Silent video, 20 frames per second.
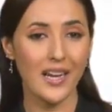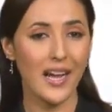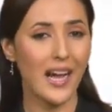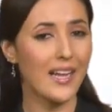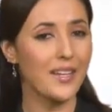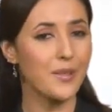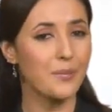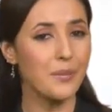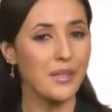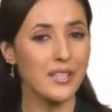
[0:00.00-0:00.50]

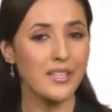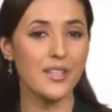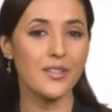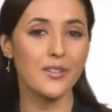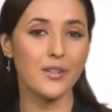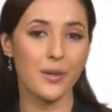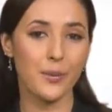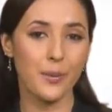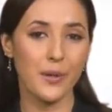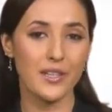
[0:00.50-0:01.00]
and a meeting
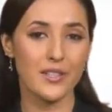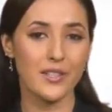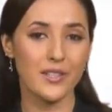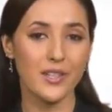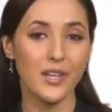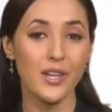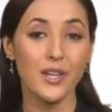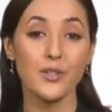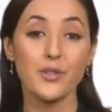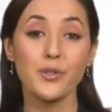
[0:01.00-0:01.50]
request
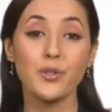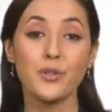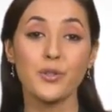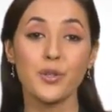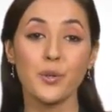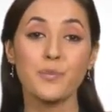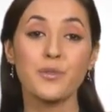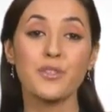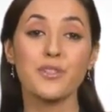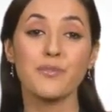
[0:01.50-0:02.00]
to
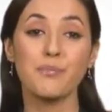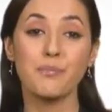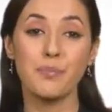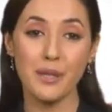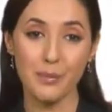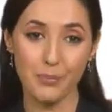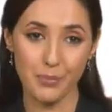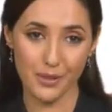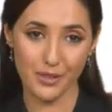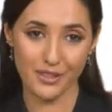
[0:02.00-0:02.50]
groups of
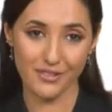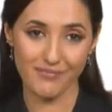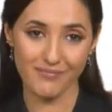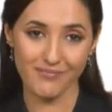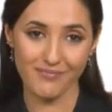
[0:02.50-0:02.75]
people.